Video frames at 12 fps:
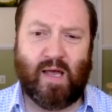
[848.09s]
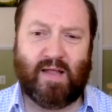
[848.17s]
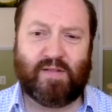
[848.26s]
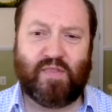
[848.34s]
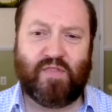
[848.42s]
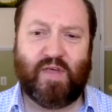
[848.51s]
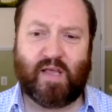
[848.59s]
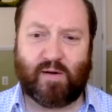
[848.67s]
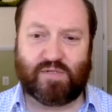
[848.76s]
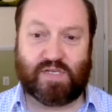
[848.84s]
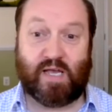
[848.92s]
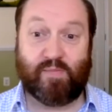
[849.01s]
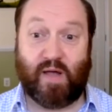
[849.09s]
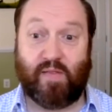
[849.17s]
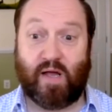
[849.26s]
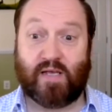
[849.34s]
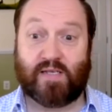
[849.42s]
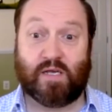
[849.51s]
And the thing I would say about
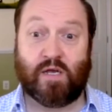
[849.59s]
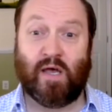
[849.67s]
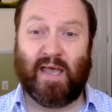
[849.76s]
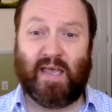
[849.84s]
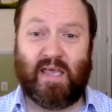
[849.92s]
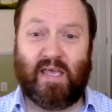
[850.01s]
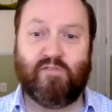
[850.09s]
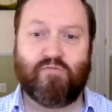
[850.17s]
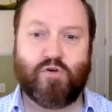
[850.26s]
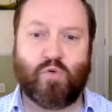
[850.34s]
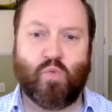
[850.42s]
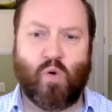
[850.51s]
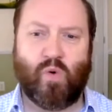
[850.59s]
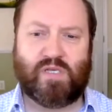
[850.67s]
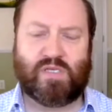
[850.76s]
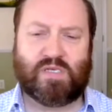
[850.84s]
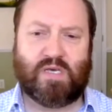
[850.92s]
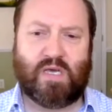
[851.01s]
that is that even what we
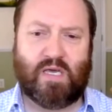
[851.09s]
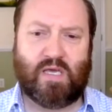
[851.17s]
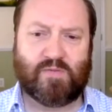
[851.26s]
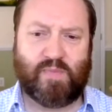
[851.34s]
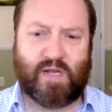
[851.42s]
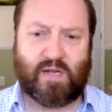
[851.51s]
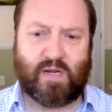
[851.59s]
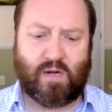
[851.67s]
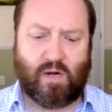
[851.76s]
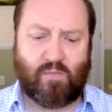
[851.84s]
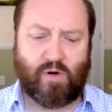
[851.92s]
see spending